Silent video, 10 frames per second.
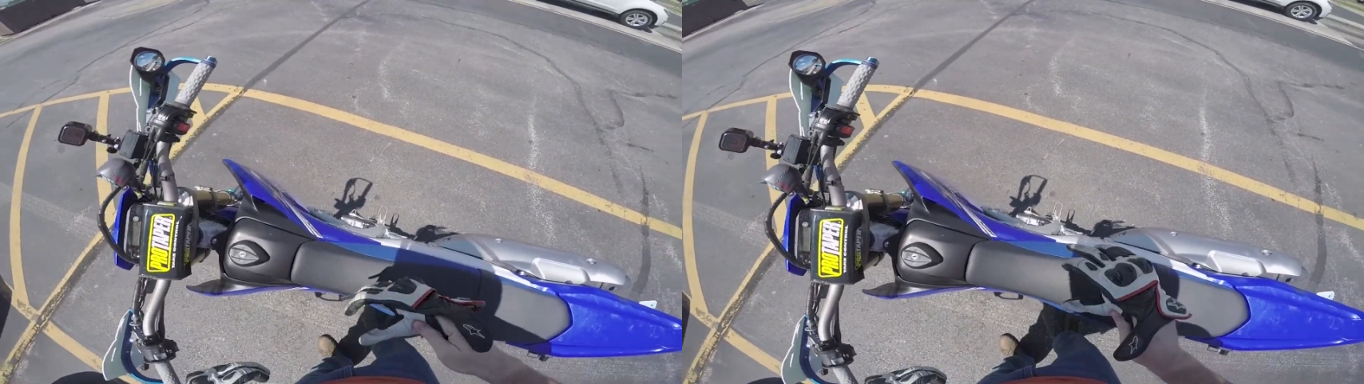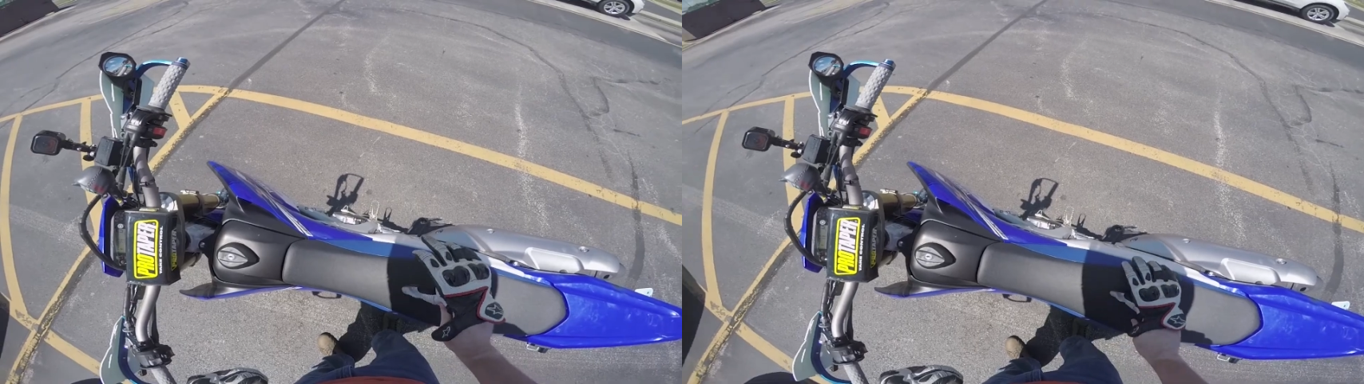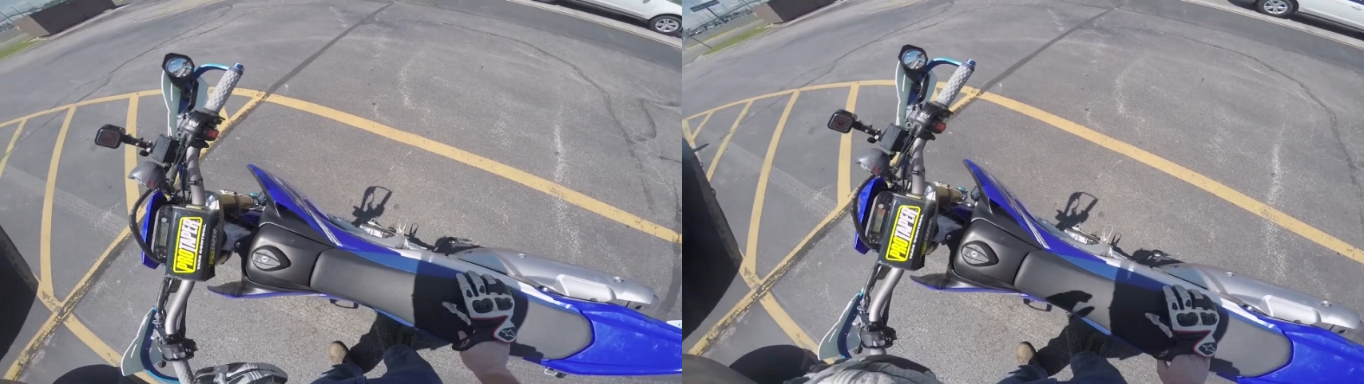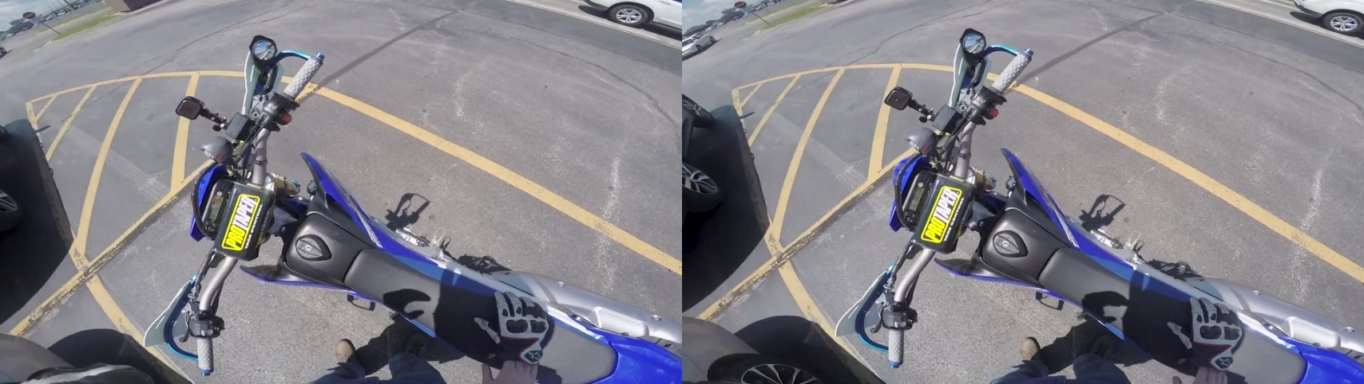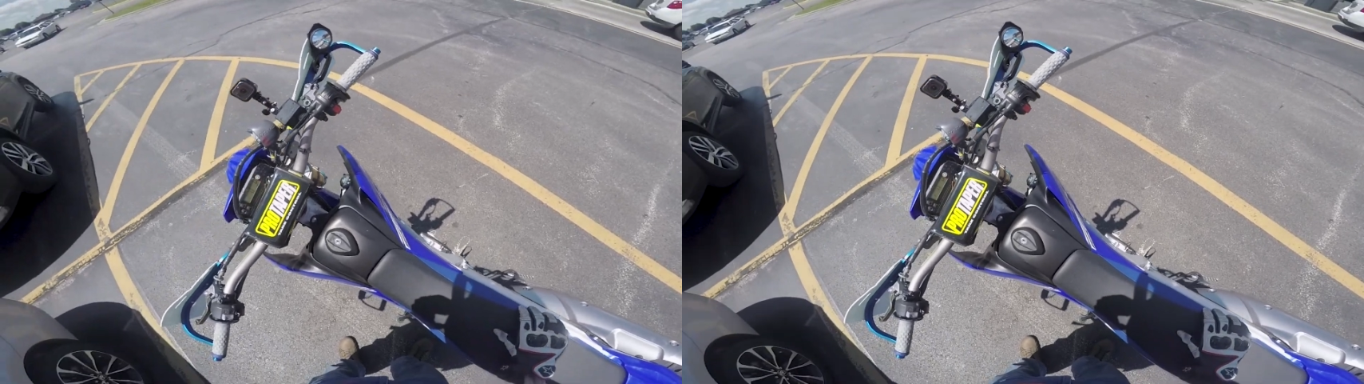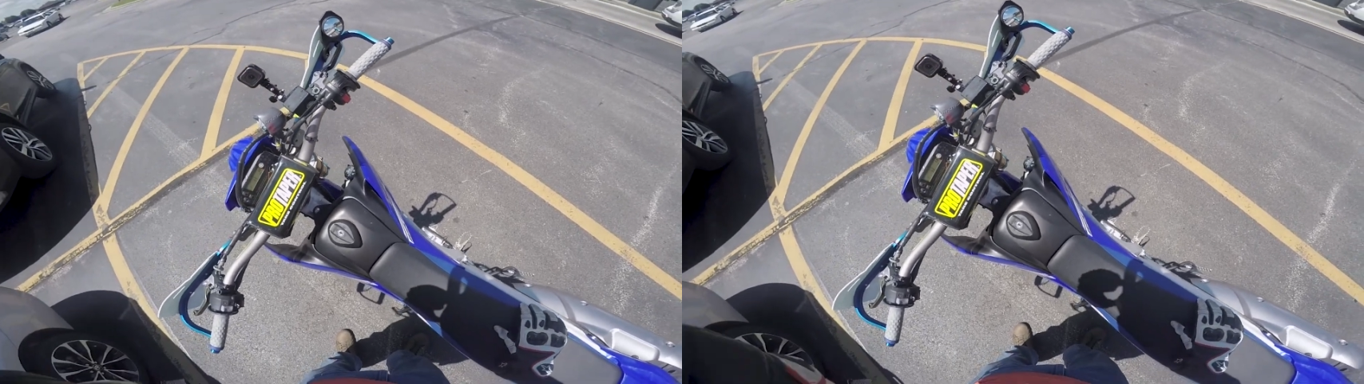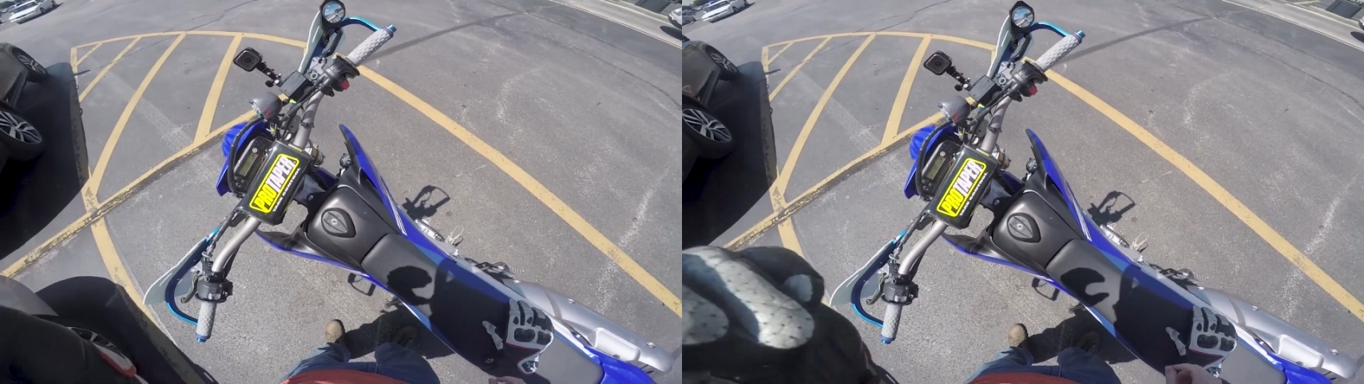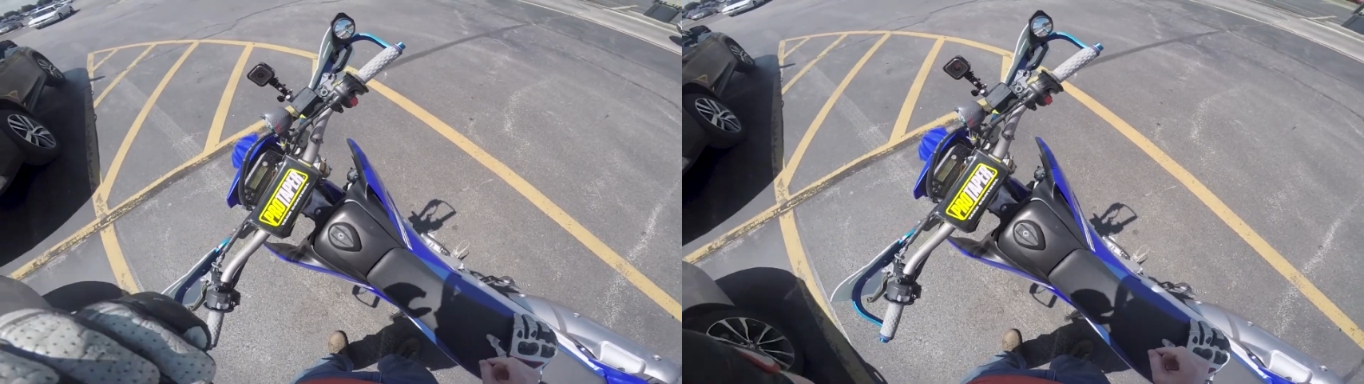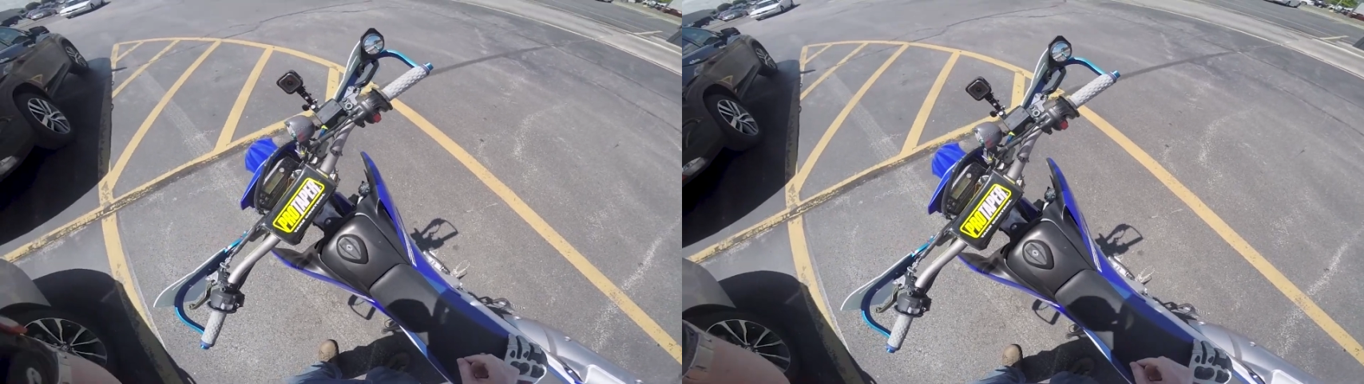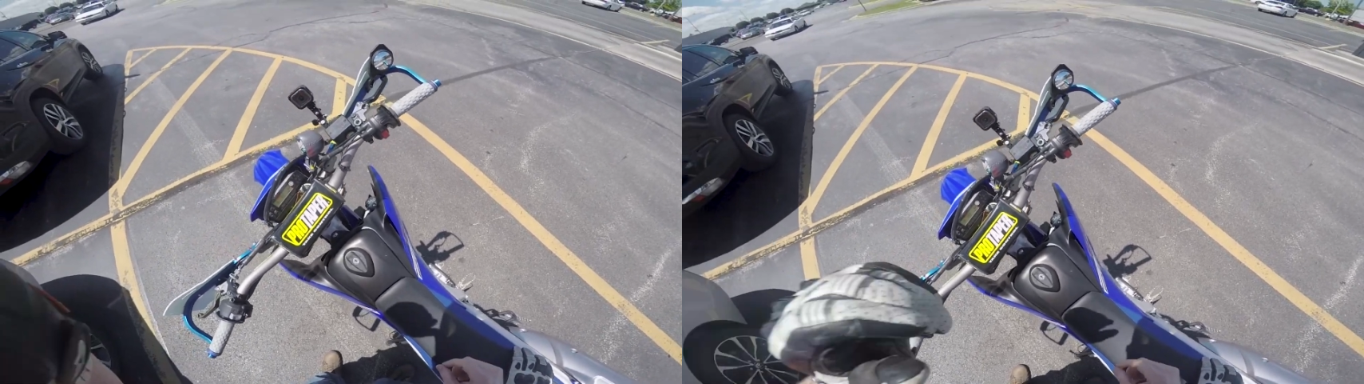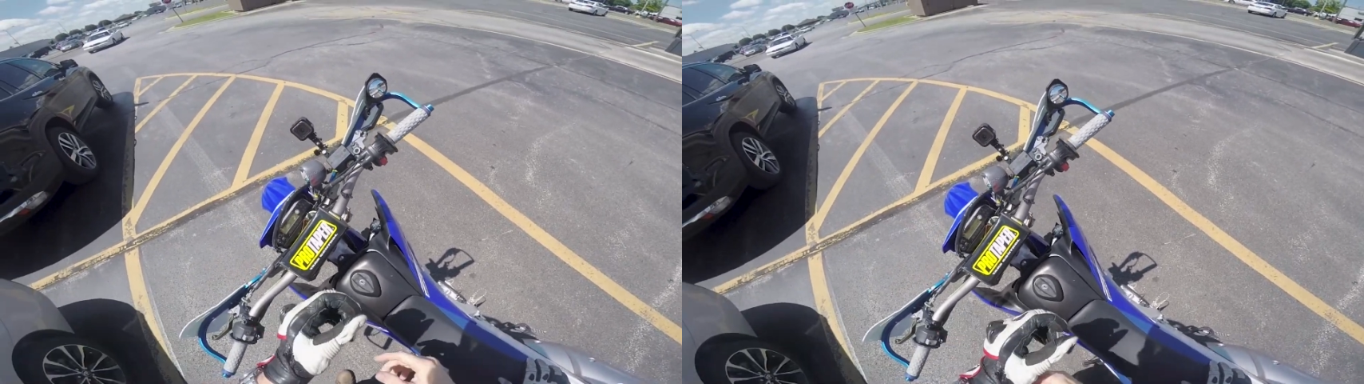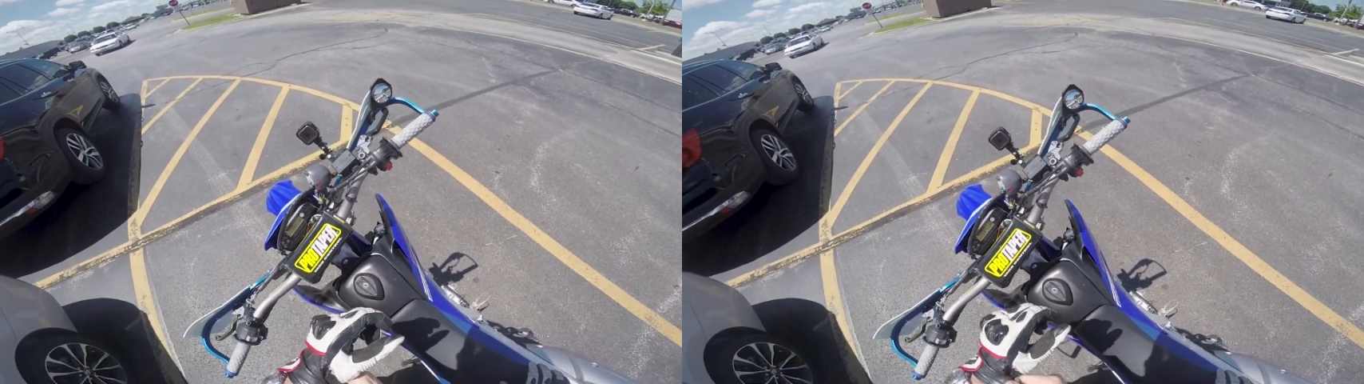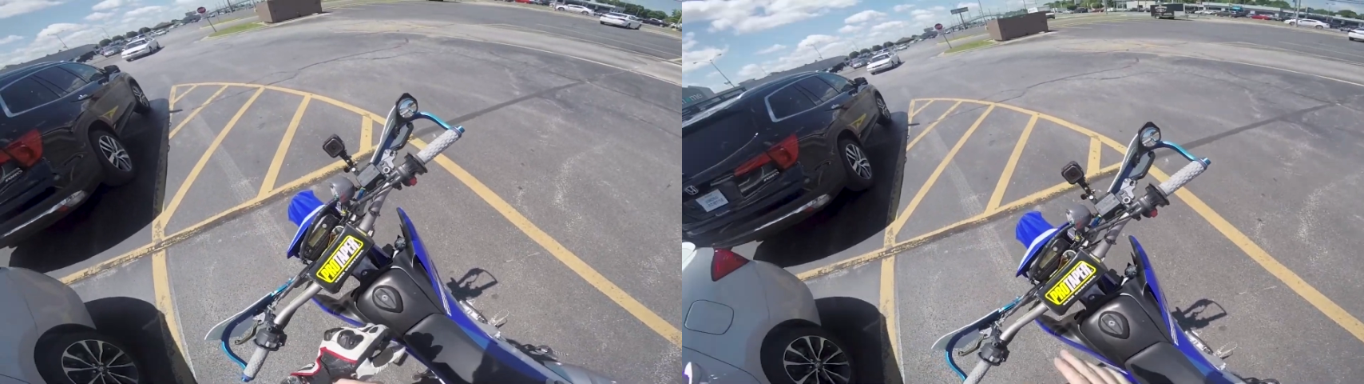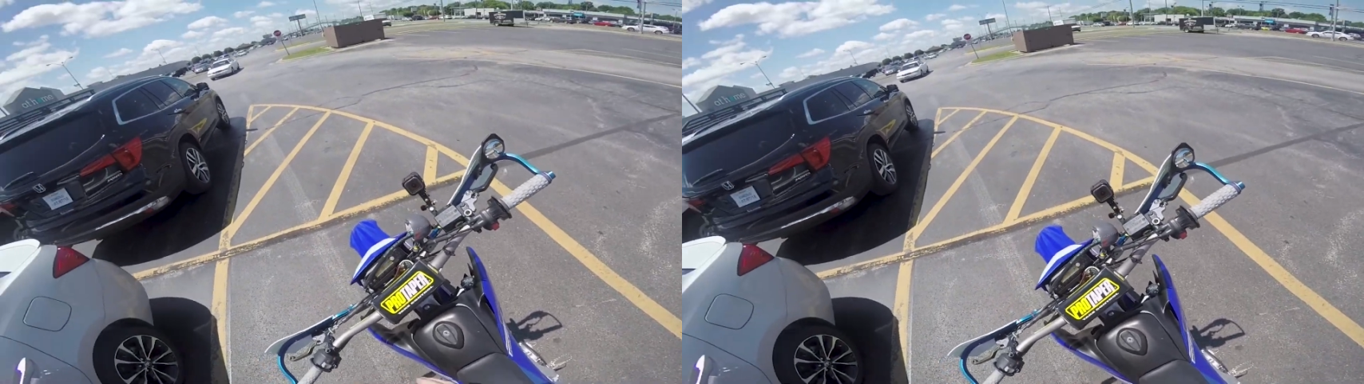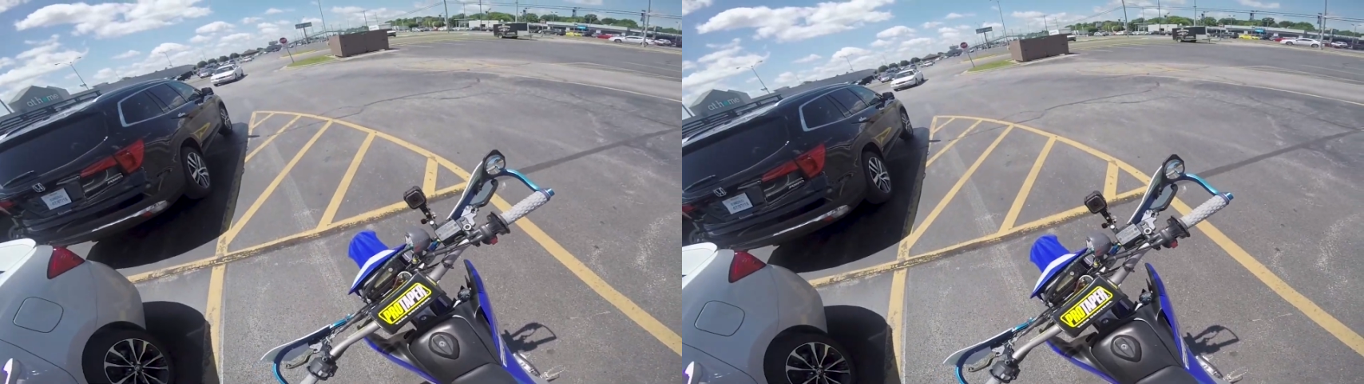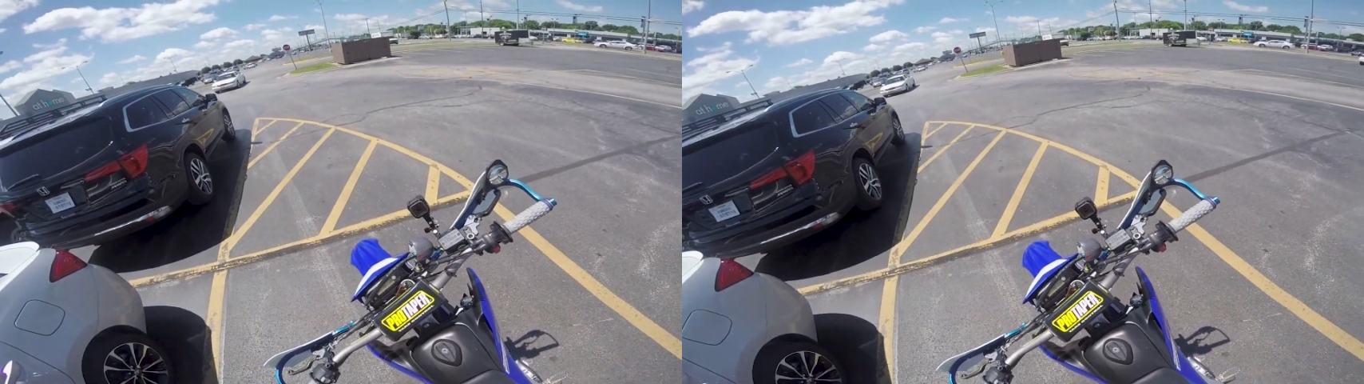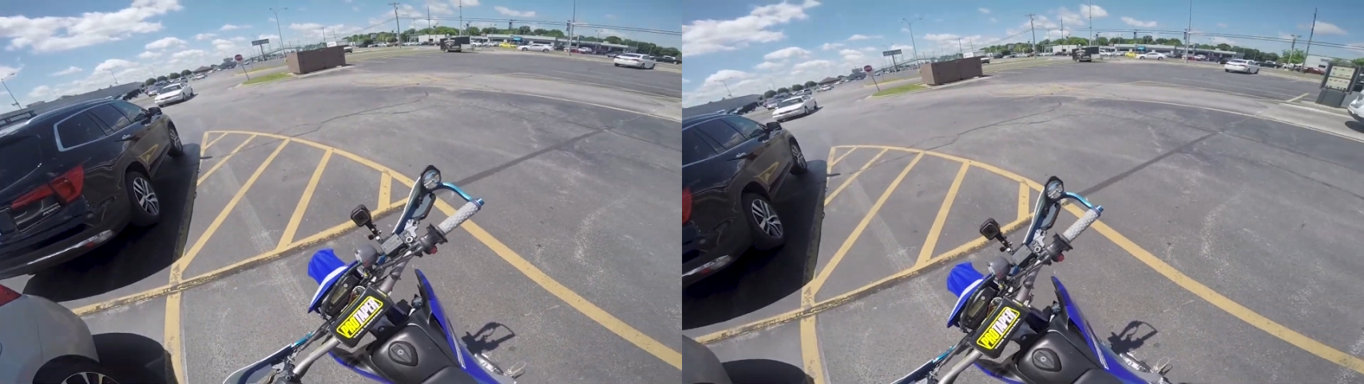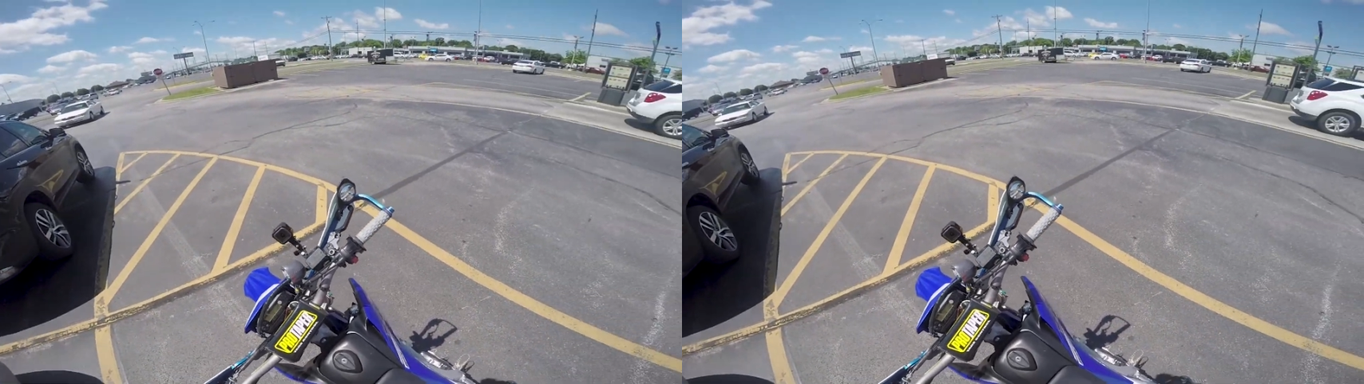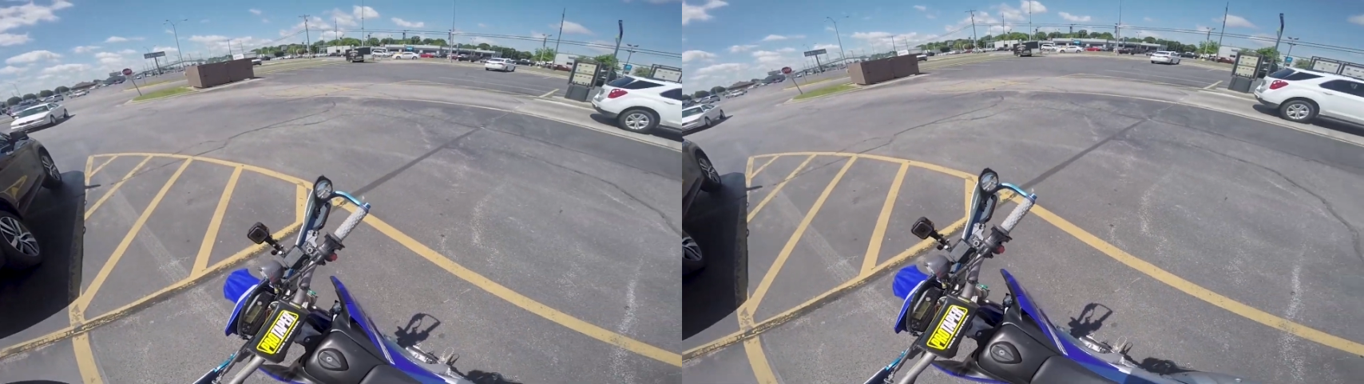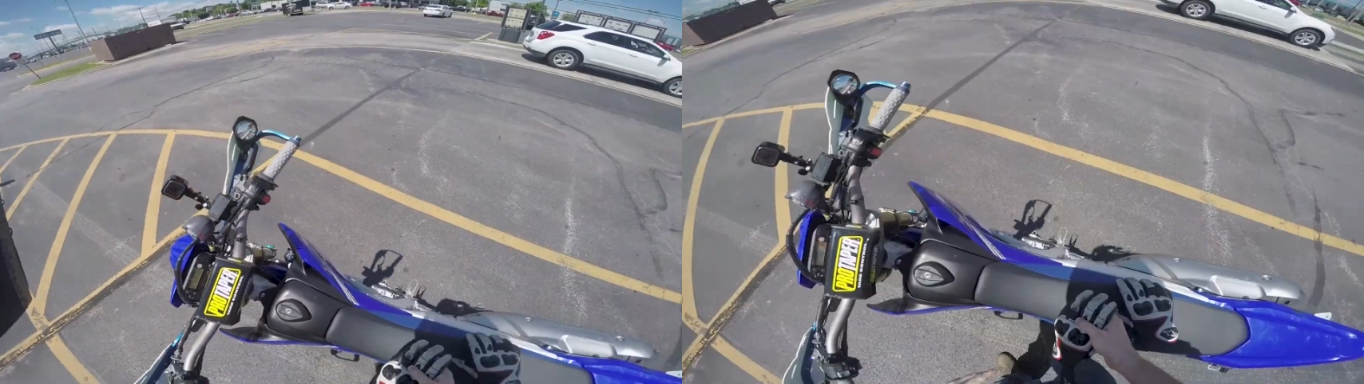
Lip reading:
[unreadable: no face in view]